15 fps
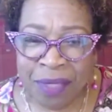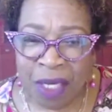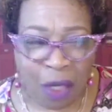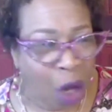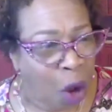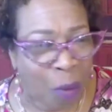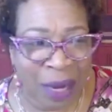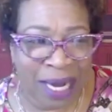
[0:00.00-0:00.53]

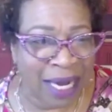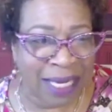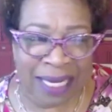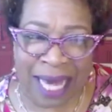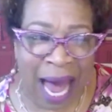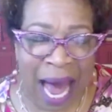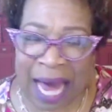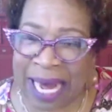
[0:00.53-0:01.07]
Glory to
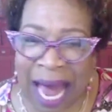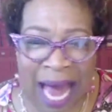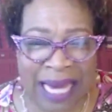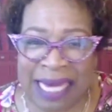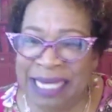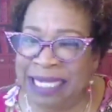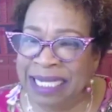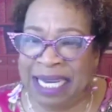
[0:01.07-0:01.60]
God. I
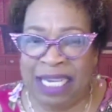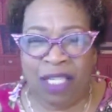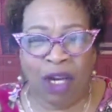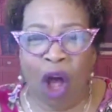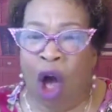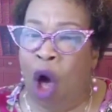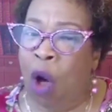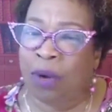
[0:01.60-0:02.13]
can teach
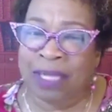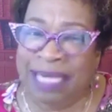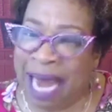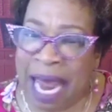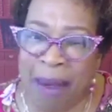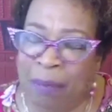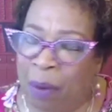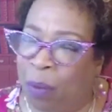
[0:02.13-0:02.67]
all
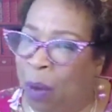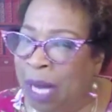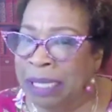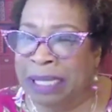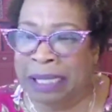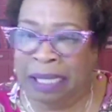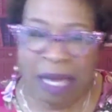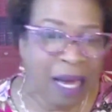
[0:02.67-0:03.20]
day, but
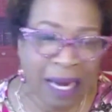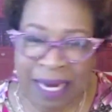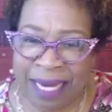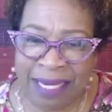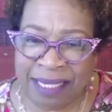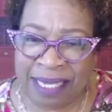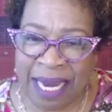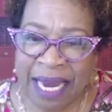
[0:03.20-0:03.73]
what good
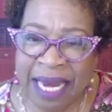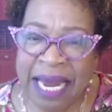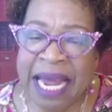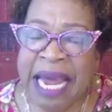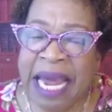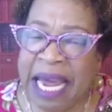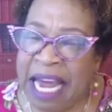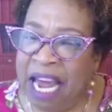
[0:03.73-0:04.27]
is it
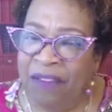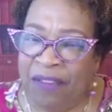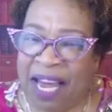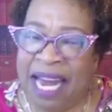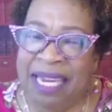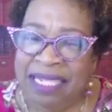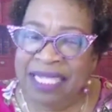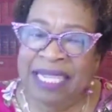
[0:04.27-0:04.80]
if
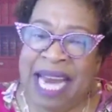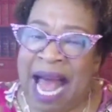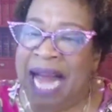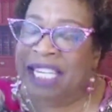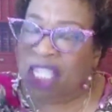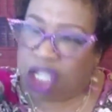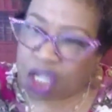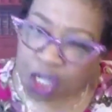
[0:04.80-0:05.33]
it's
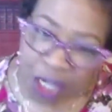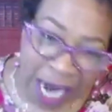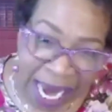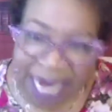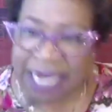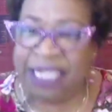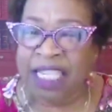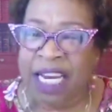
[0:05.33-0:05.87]
not
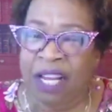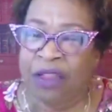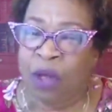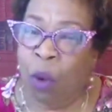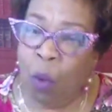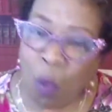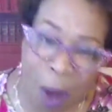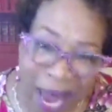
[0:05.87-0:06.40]
changing
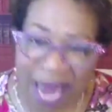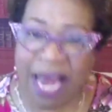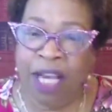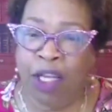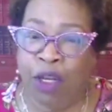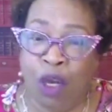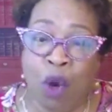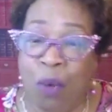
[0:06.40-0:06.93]
the way
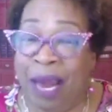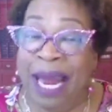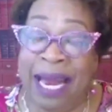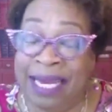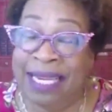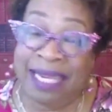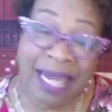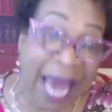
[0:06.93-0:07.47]
you
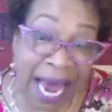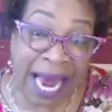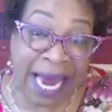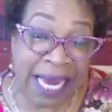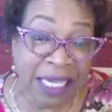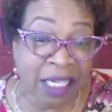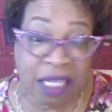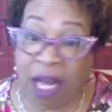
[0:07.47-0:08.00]

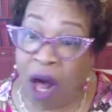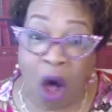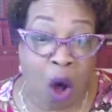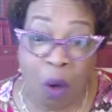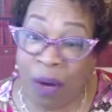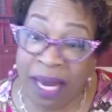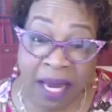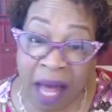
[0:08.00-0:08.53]
engage the
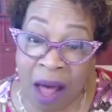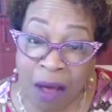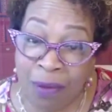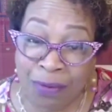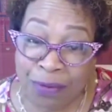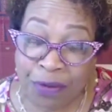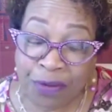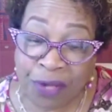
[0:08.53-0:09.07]
Holy
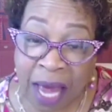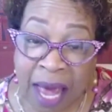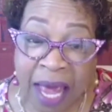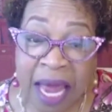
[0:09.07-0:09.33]
Ghost?